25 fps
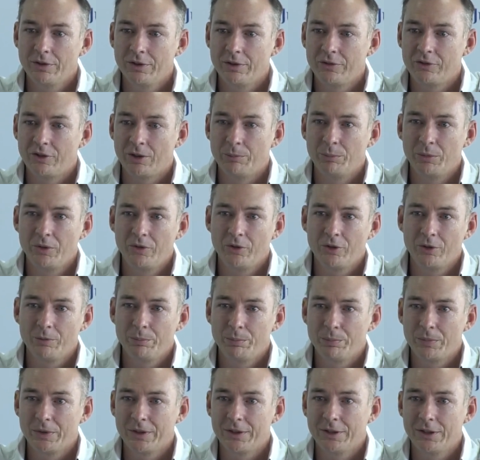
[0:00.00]
championship,
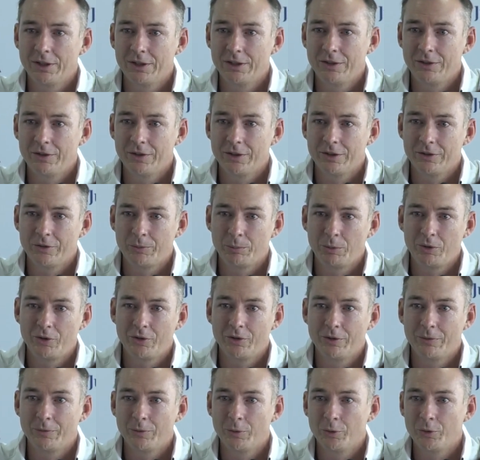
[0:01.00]
and
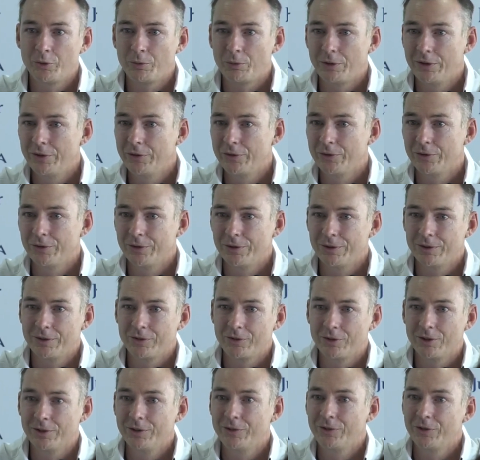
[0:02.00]
especially the first race, to
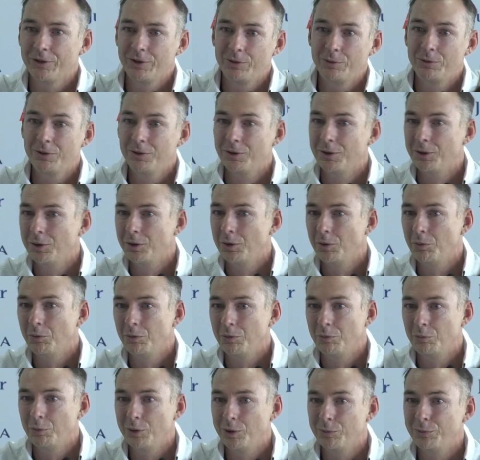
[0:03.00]
actually see
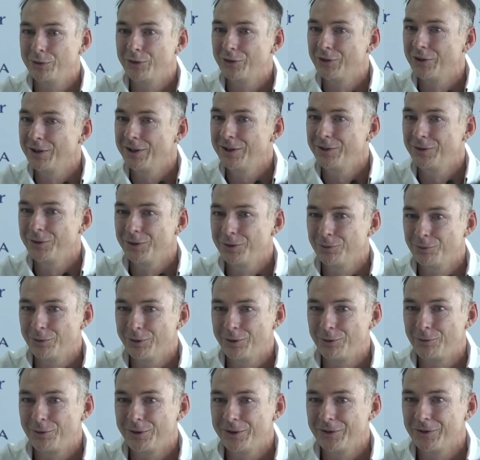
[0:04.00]
where we stand with
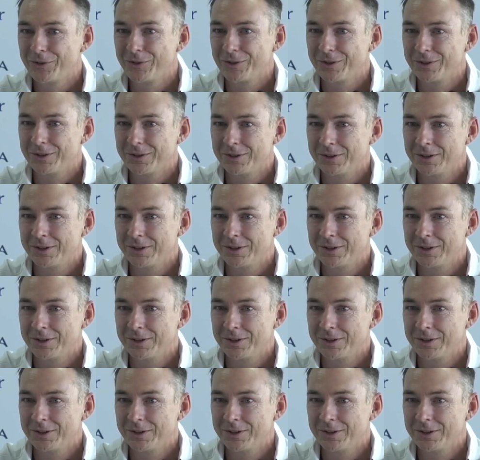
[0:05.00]
the rest.